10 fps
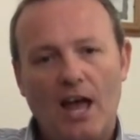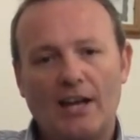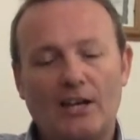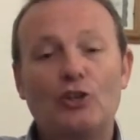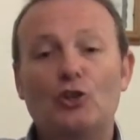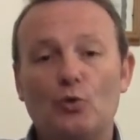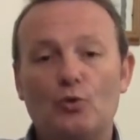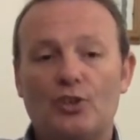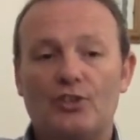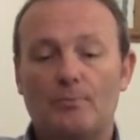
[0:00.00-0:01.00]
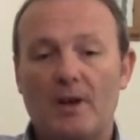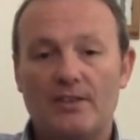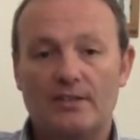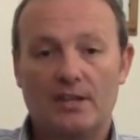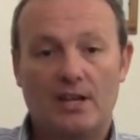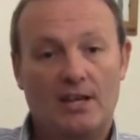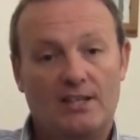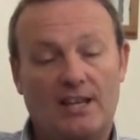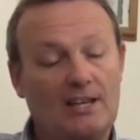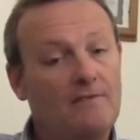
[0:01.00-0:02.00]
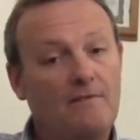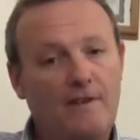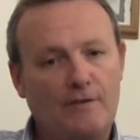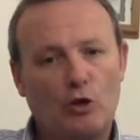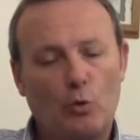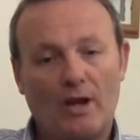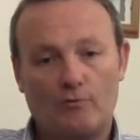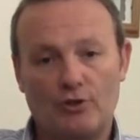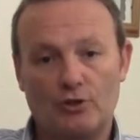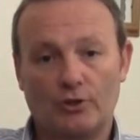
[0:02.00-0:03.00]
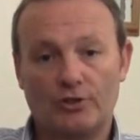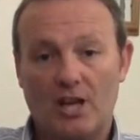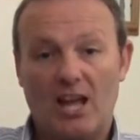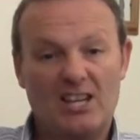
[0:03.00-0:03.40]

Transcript: And I use this method to get a very quick result